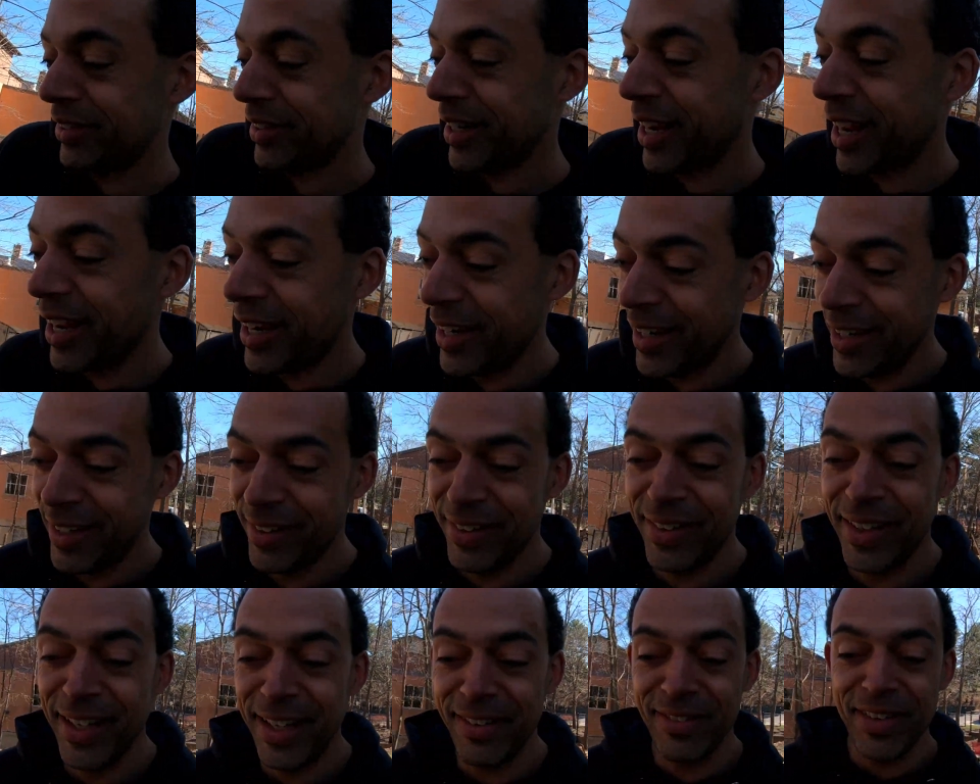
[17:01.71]
right?
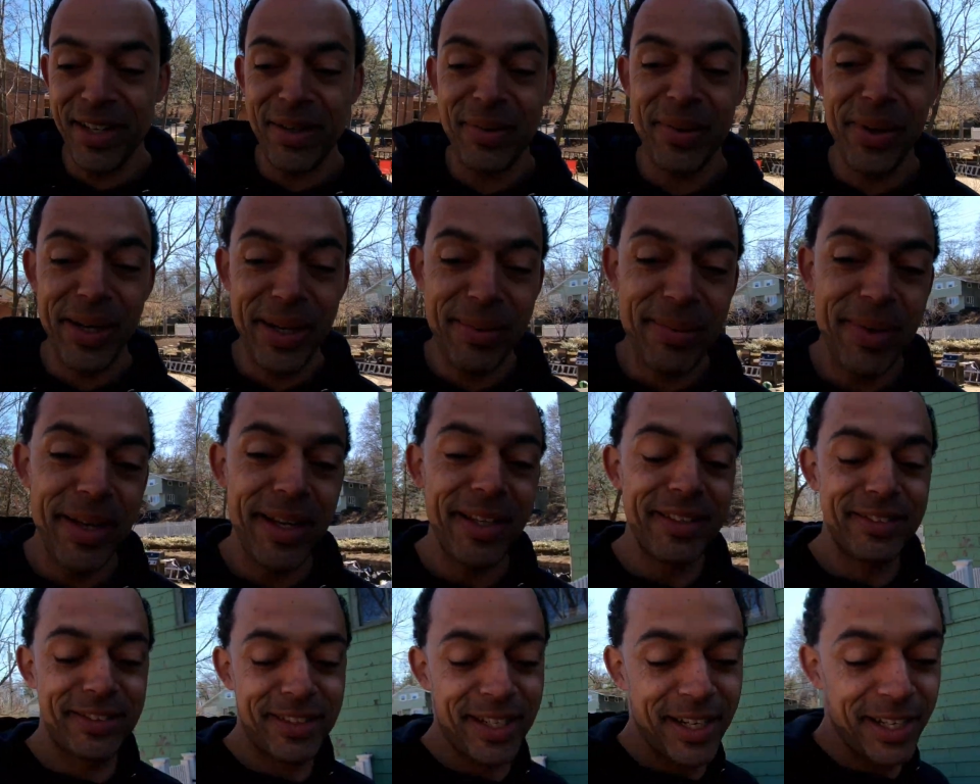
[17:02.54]
Whatever you want to be,
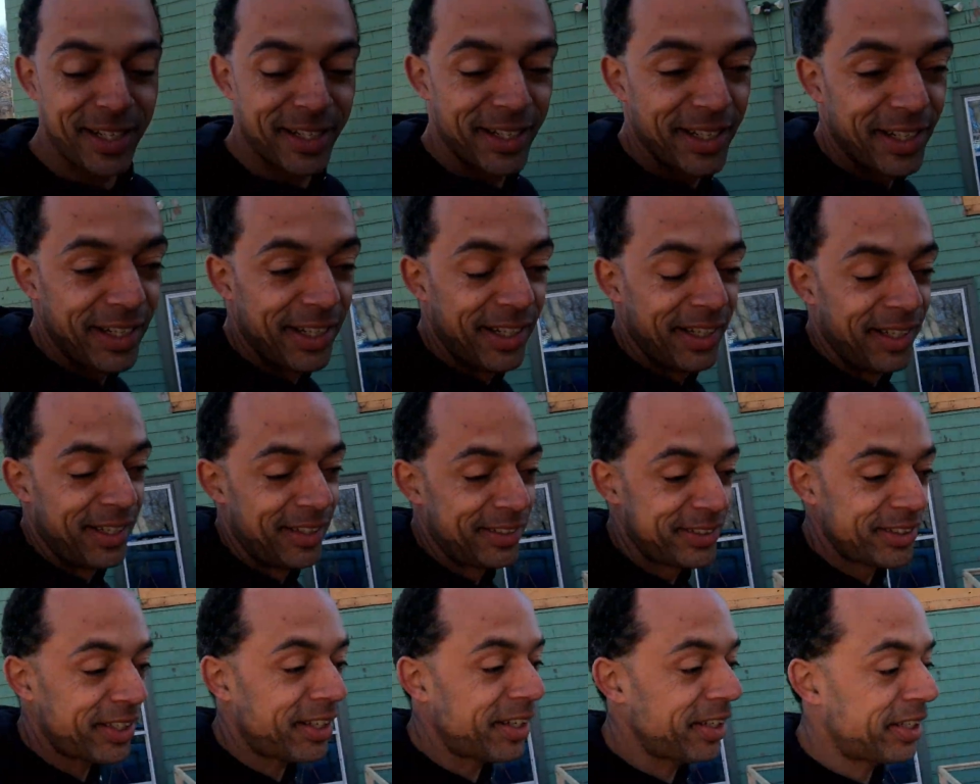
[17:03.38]
it's like,
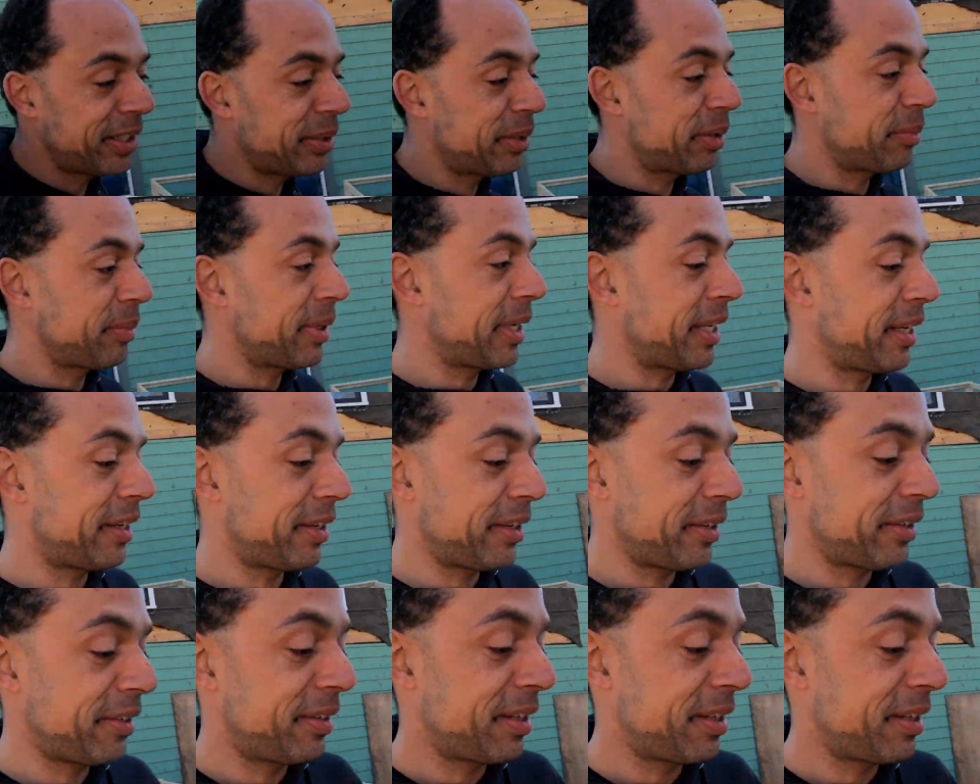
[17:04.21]
it's all good with me, dude.